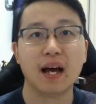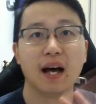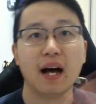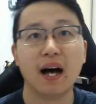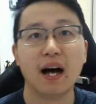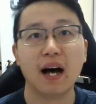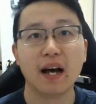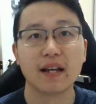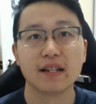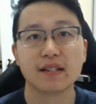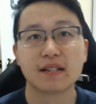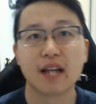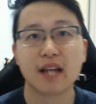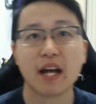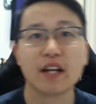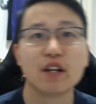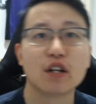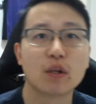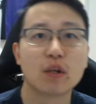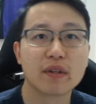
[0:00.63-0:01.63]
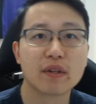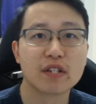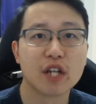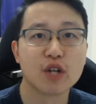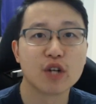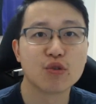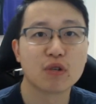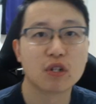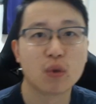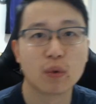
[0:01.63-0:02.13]
Hi, it's Kenny here with
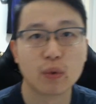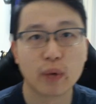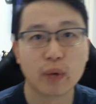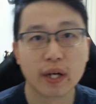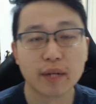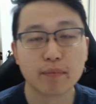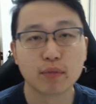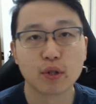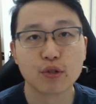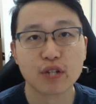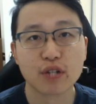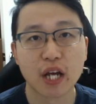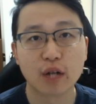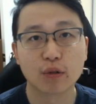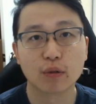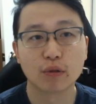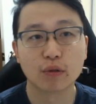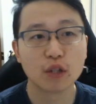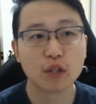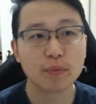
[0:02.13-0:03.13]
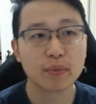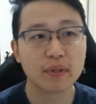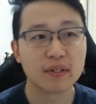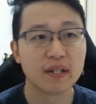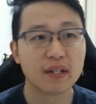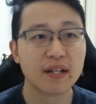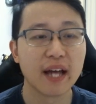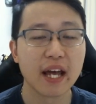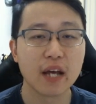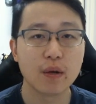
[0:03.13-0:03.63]
Century 21 ProSenco Group.
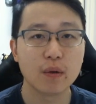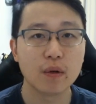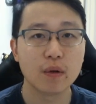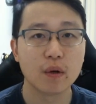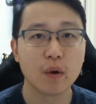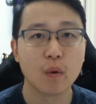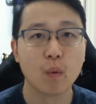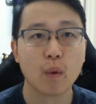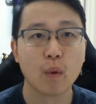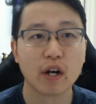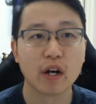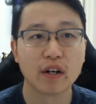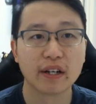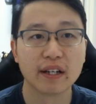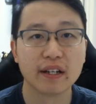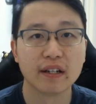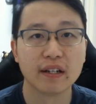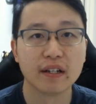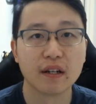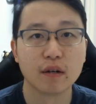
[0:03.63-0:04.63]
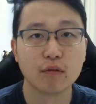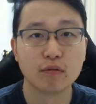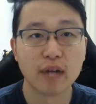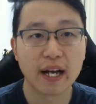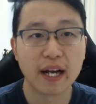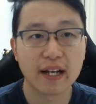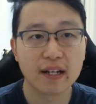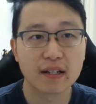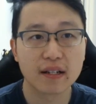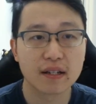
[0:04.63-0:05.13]
Today we are in
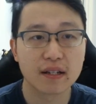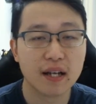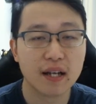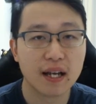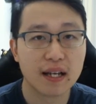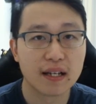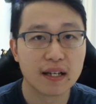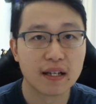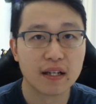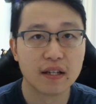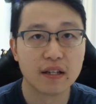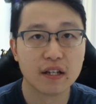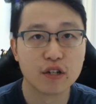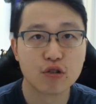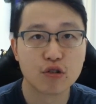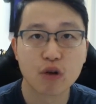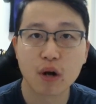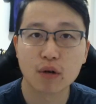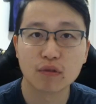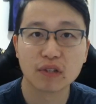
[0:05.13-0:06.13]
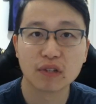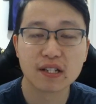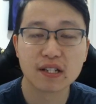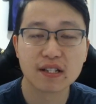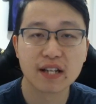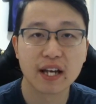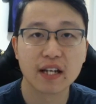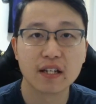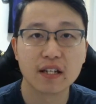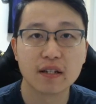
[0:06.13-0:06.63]
Reddit in the Toronto Real
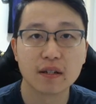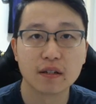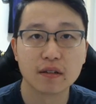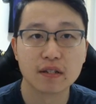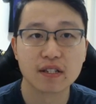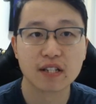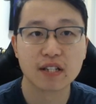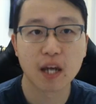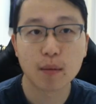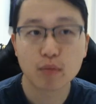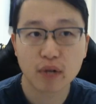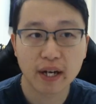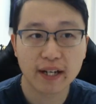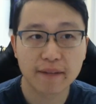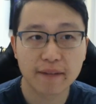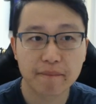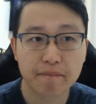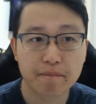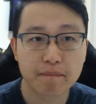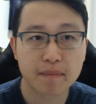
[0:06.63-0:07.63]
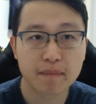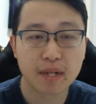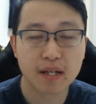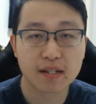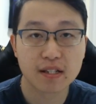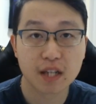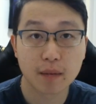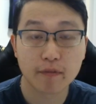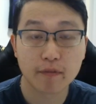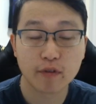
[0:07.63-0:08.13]
Estate subreddit
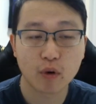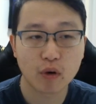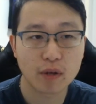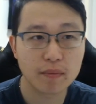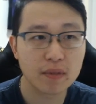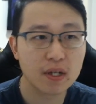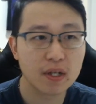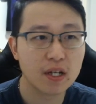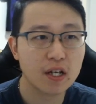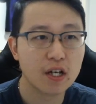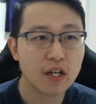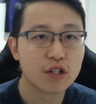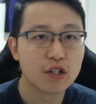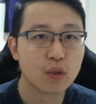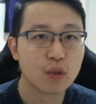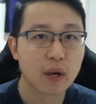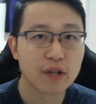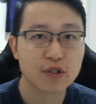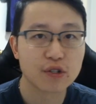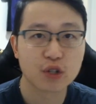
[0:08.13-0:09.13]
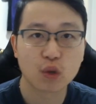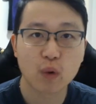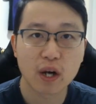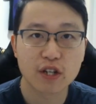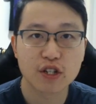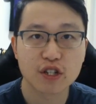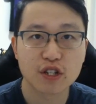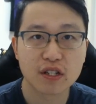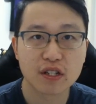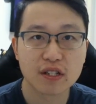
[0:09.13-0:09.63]
subform, to answer
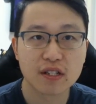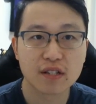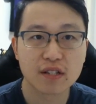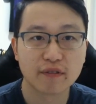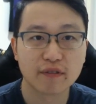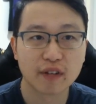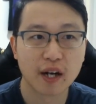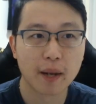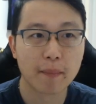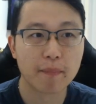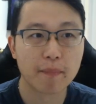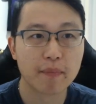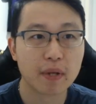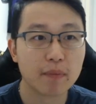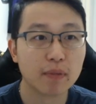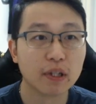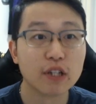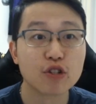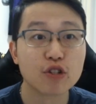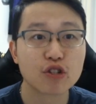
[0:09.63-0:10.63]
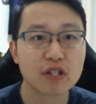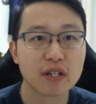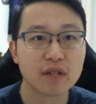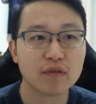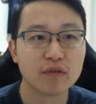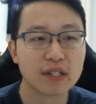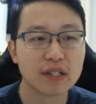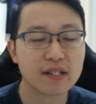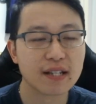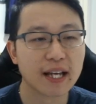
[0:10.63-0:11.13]
questions from people interested in
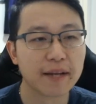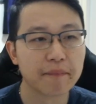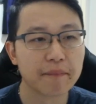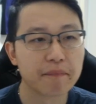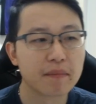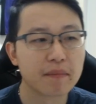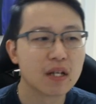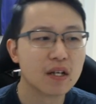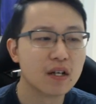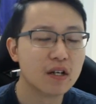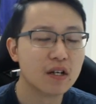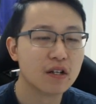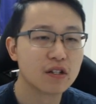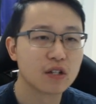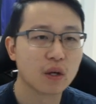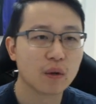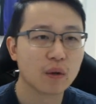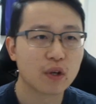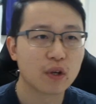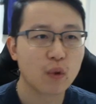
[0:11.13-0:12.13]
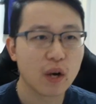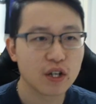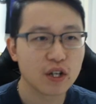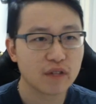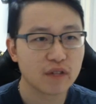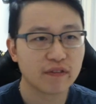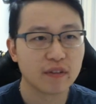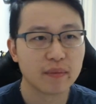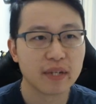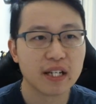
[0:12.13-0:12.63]
real estate. So the question
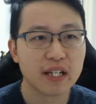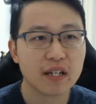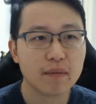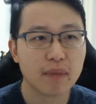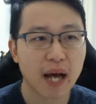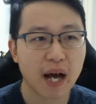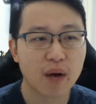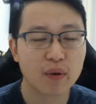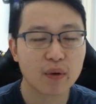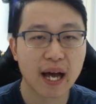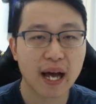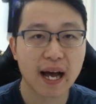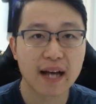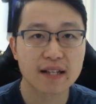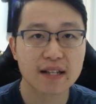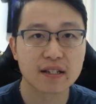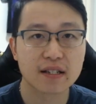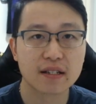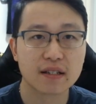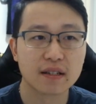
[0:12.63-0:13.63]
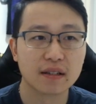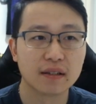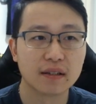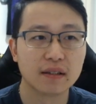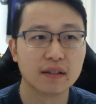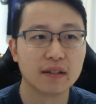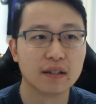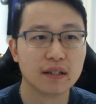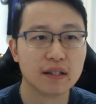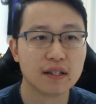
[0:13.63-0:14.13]
from Eden Bound asked
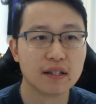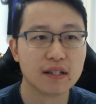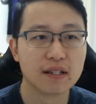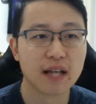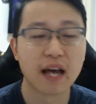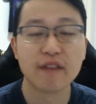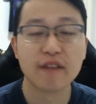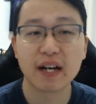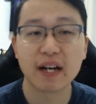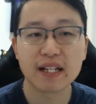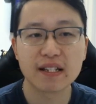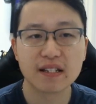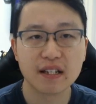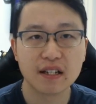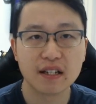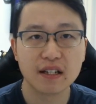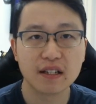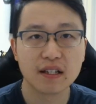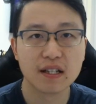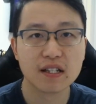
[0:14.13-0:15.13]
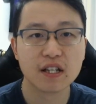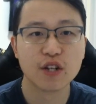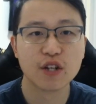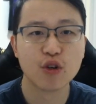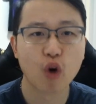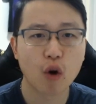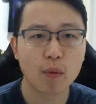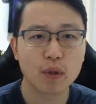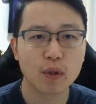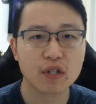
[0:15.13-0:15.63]
is advice needed, is it
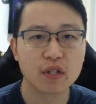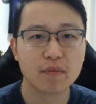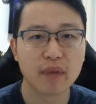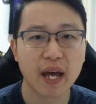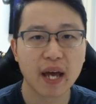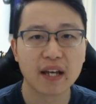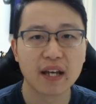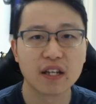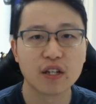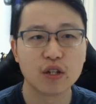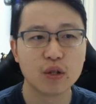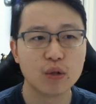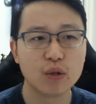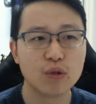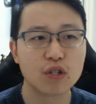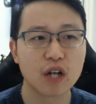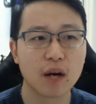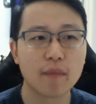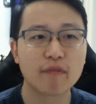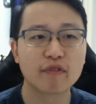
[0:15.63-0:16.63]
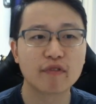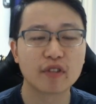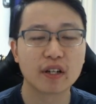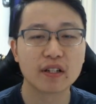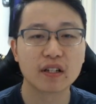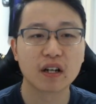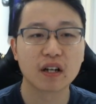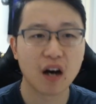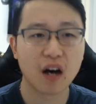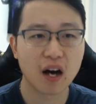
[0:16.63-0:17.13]
normal to pay a huge upfront
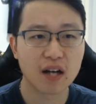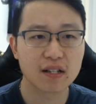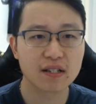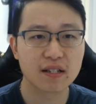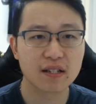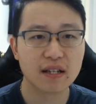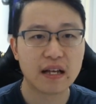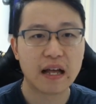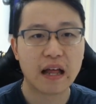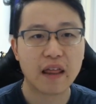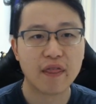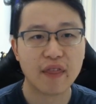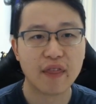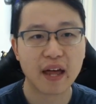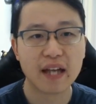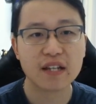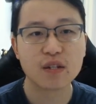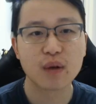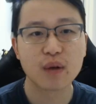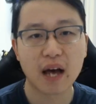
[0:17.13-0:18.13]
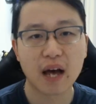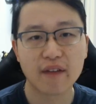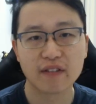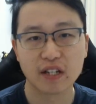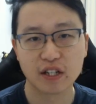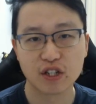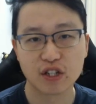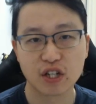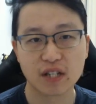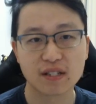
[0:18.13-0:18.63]
cost then to have it
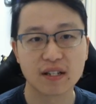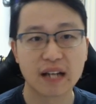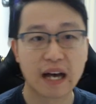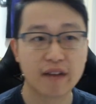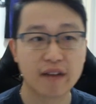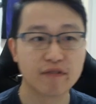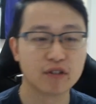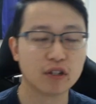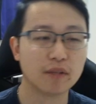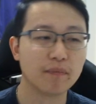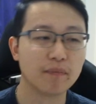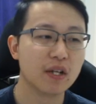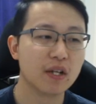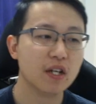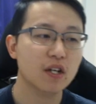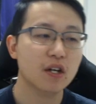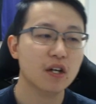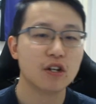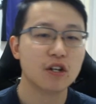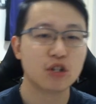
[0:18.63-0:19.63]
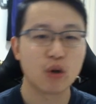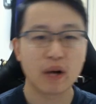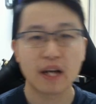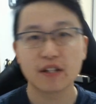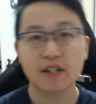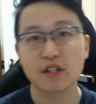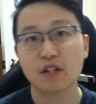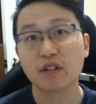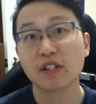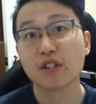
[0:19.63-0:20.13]
adjusted after? Short
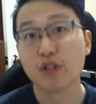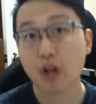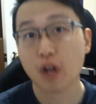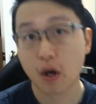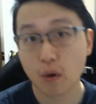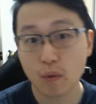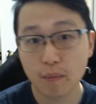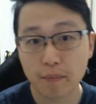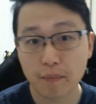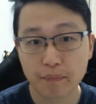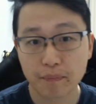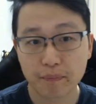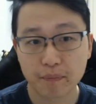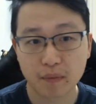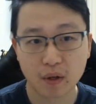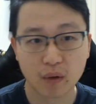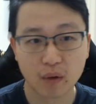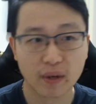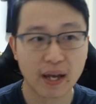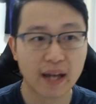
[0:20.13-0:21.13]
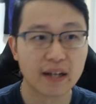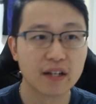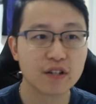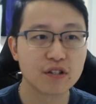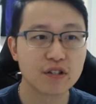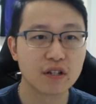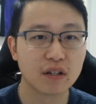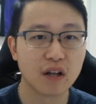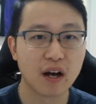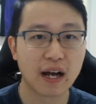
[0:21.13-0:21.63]
answer is no. Okay, and here's
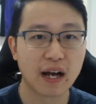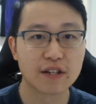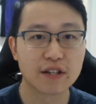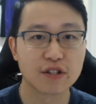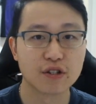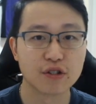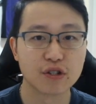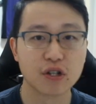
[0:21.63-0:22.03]
the long answer.